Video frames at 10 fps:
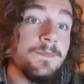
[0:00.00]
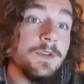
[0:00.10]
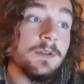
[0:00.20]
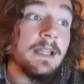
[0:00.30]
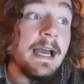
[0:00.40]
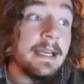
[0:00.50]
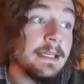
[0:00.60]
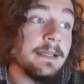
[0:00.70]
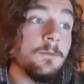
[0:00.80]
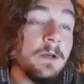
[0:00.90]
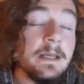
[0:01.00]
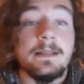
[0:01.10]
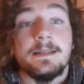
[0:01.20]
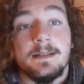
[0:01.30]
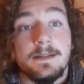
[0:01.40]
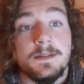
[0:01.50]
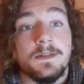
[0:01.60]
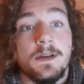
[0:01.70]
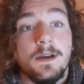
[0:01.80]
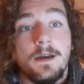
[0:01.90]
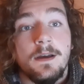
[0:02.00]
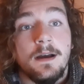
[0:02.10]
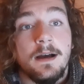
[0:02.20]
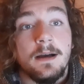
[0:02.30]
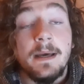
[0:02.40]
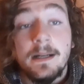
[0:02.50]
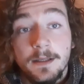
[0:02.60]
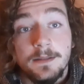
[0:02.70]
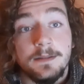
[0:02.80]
your lagging weaknesses better.